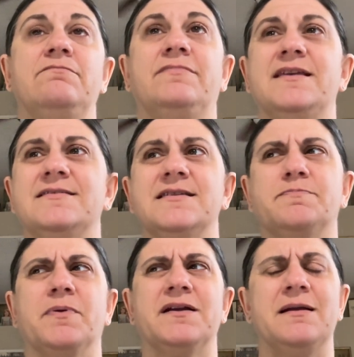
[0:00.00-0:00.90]
This is
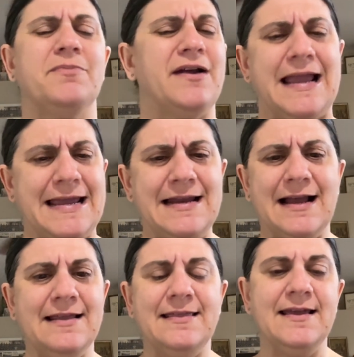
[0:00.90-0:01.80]
book number 8,
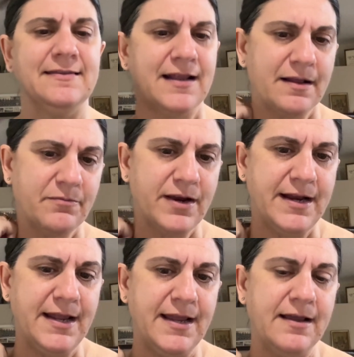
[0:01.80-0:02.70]
I think, that I'm
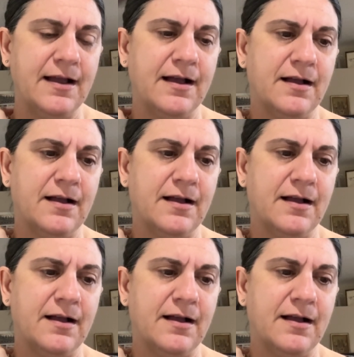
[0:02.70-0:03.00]
reading.